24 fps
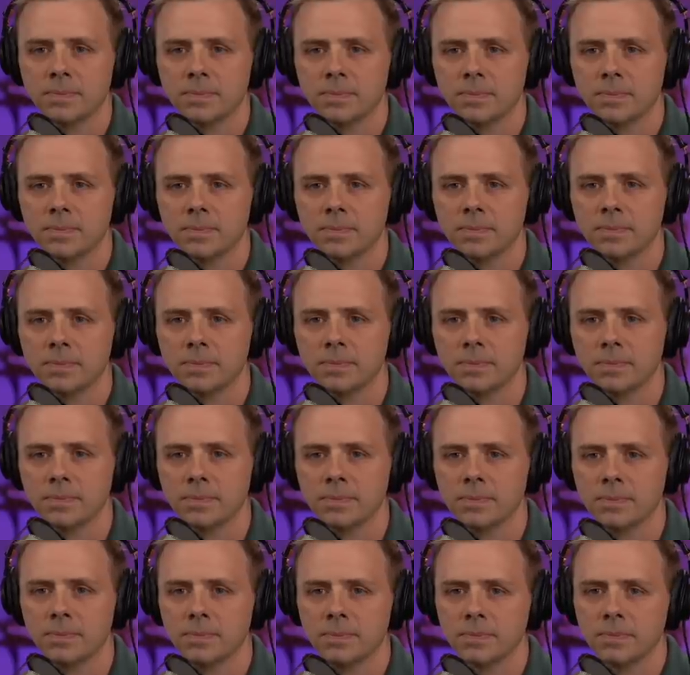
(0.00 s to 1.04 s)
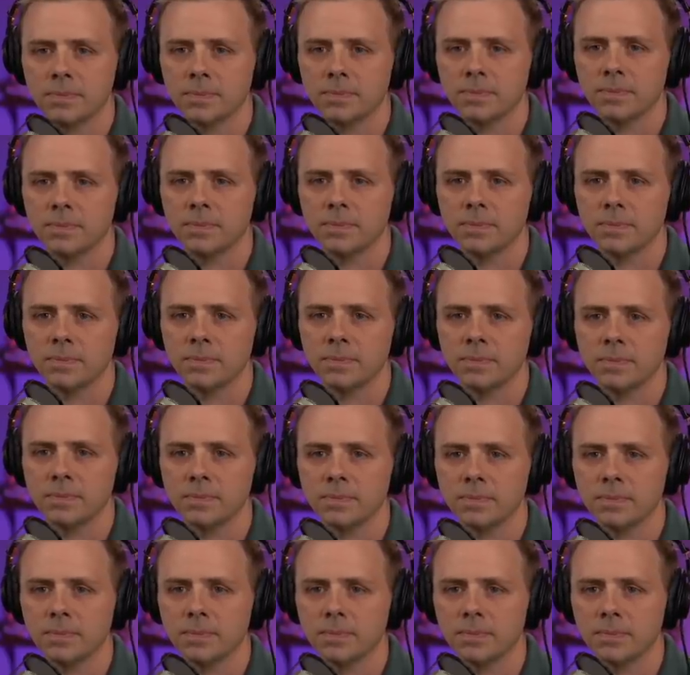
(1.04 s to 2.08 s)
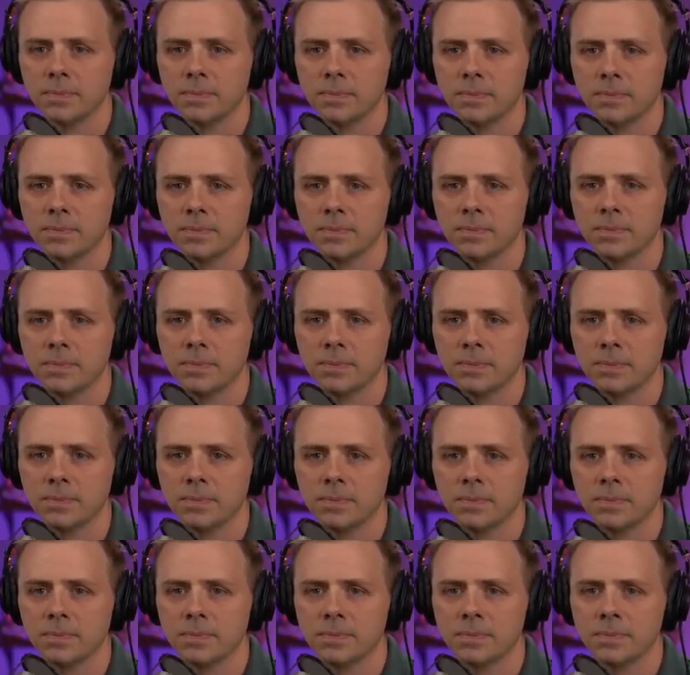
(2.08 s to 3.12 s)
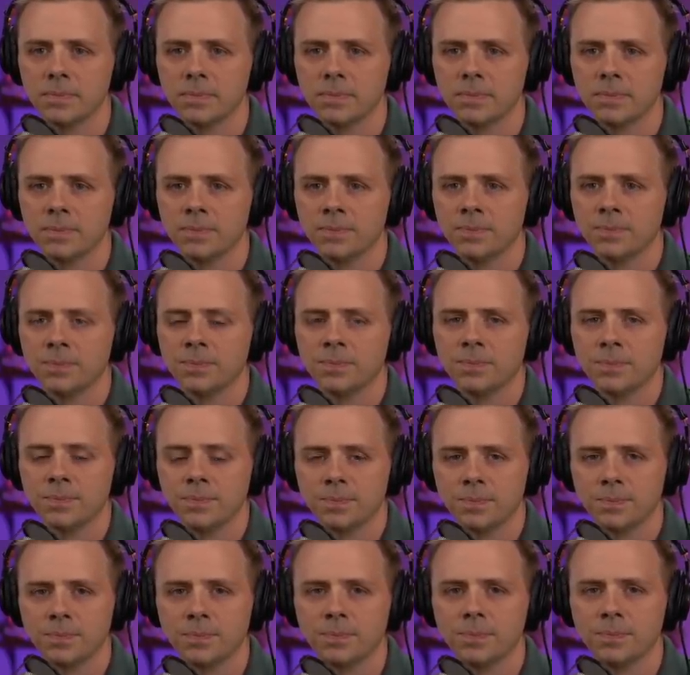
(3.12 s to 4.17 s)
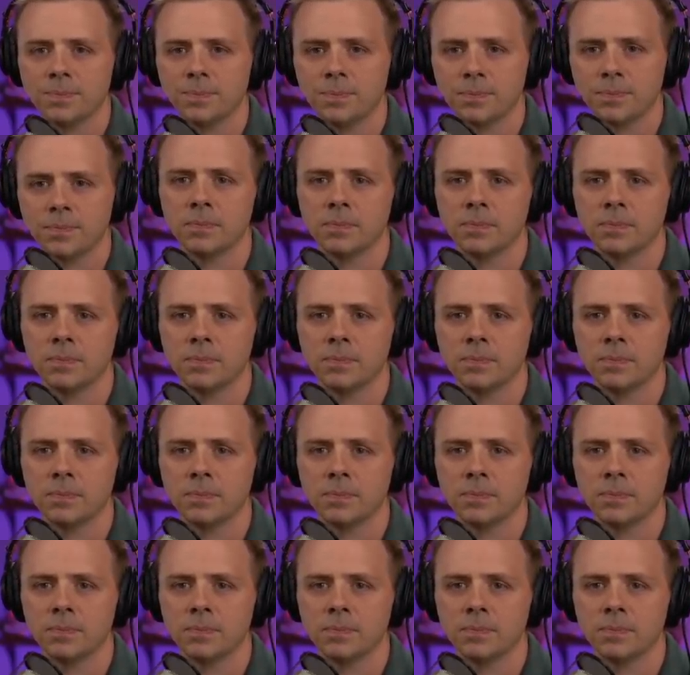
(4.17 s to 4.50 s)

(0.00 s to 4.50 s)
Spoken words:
(not speaking)